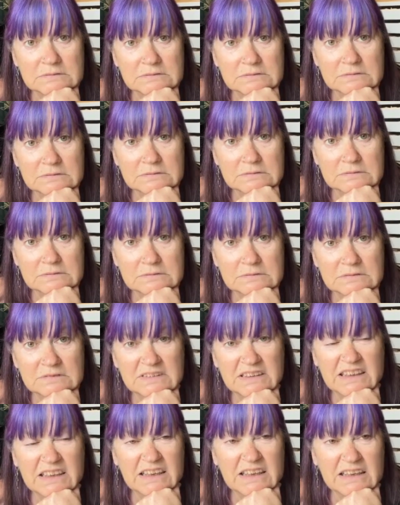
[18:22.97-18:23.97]
Yeah.
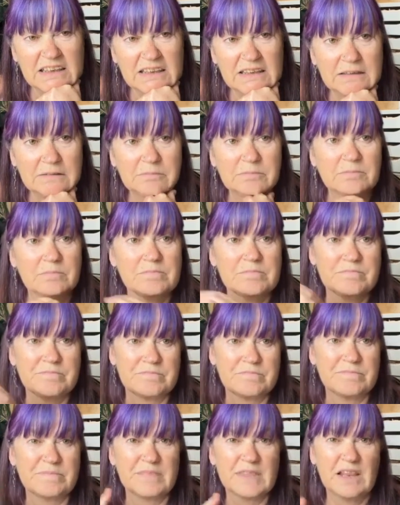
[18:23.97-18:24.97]

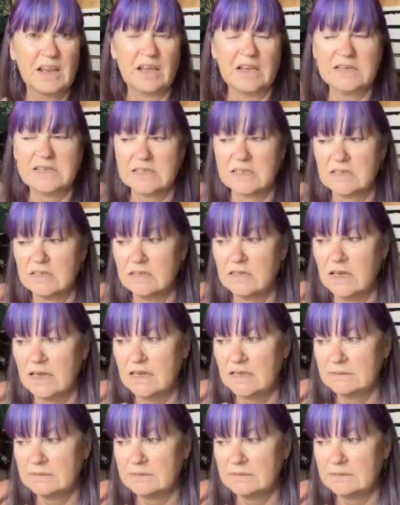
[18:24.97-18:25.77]
Like to colour.